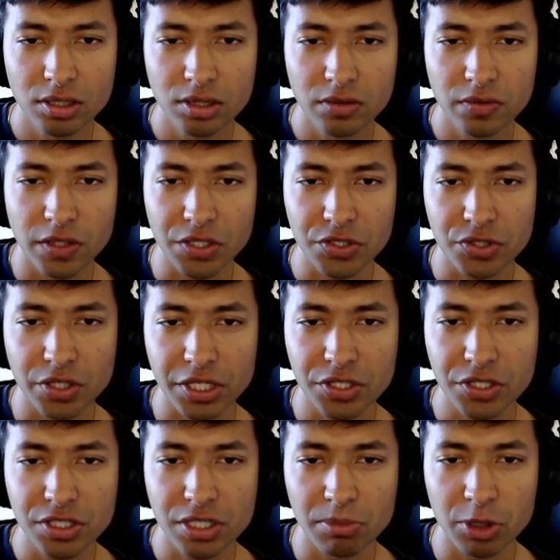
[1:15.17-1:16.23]
Things like
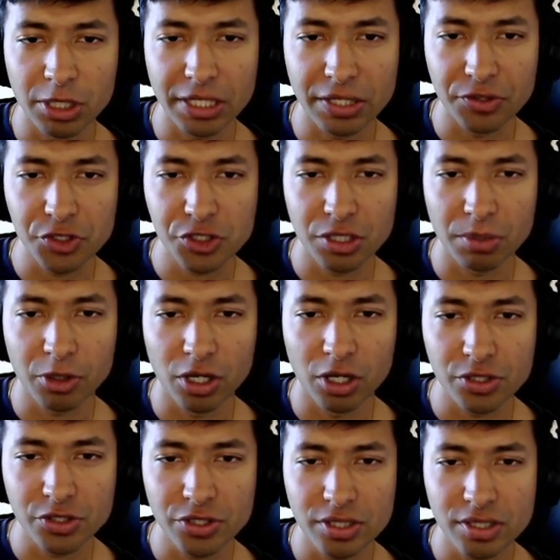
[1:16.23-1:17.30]
stimulating the
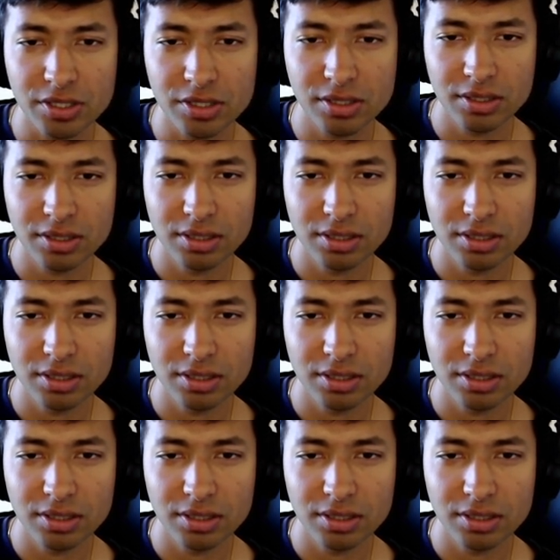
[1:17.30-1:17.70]
subconscious.